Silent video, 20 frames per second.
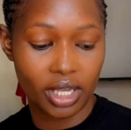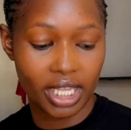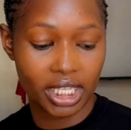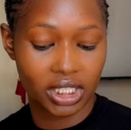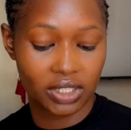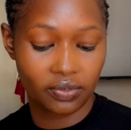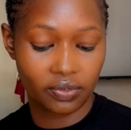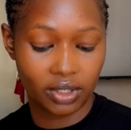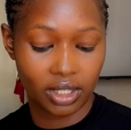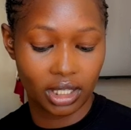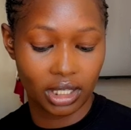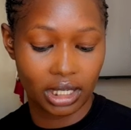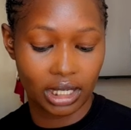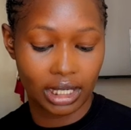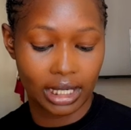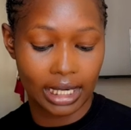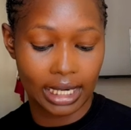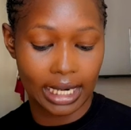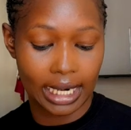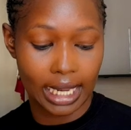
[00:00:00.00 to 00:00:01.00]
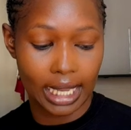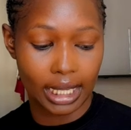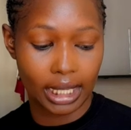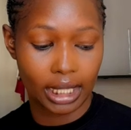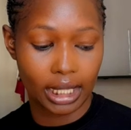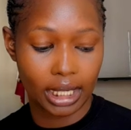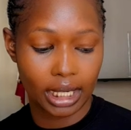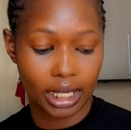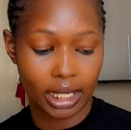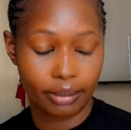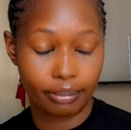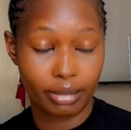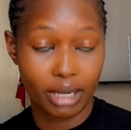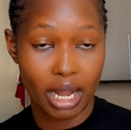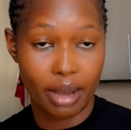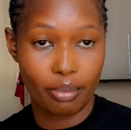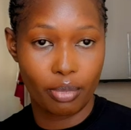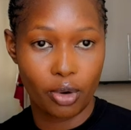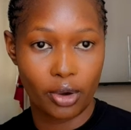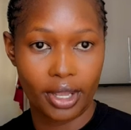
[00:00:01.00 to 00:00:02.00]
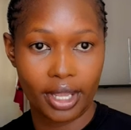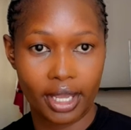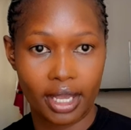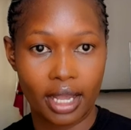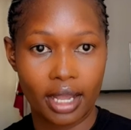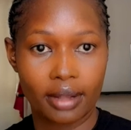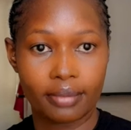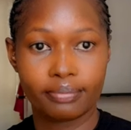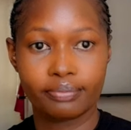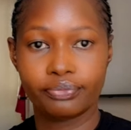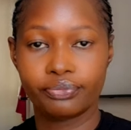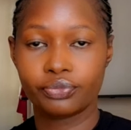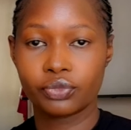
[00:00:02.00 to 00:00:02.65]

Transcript: guys feel like mnaboeka.